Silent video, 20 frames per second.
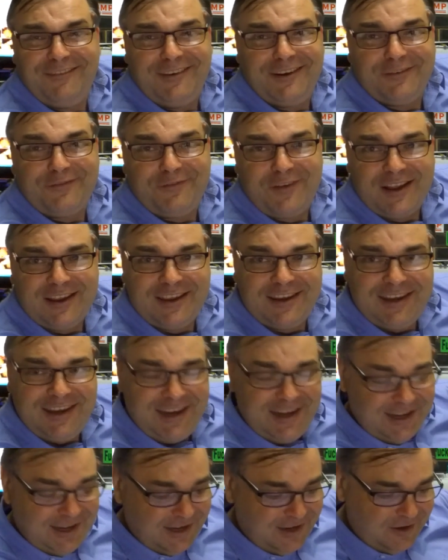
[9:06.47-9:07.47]
what a fucking
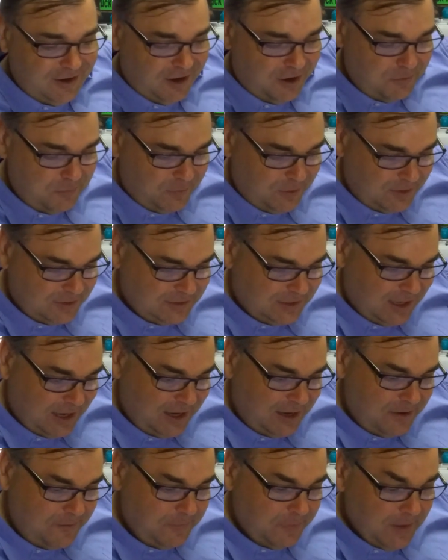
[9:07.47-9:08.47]
idiot I was,
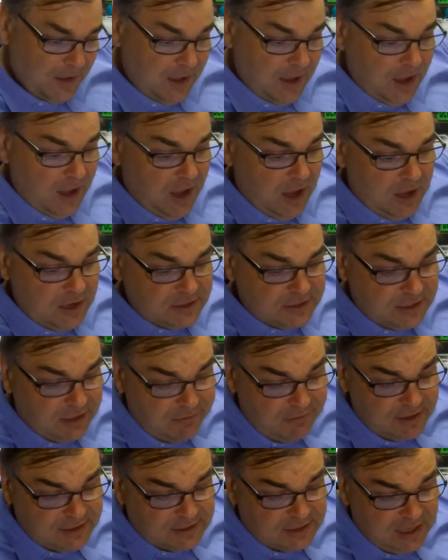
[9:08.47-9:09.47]
hey?
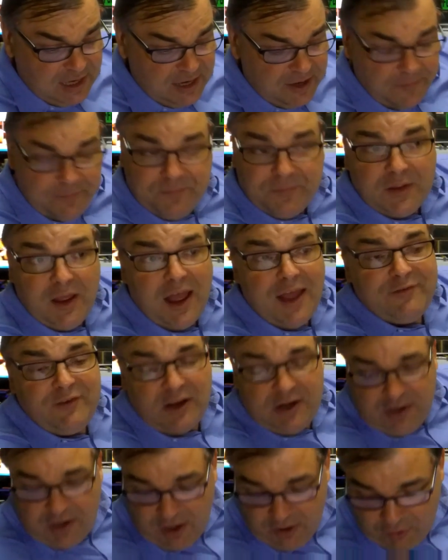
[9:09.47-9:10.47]
Seriously, I've
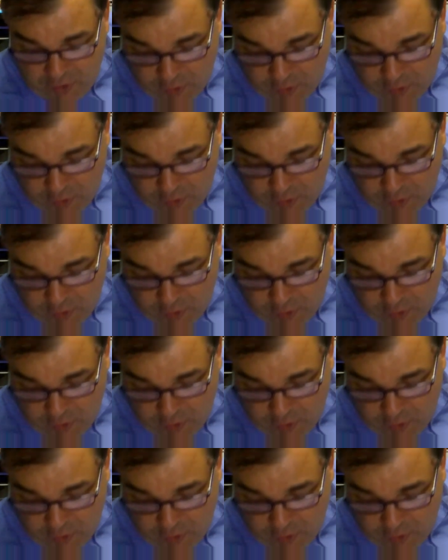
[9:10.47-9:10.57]
got no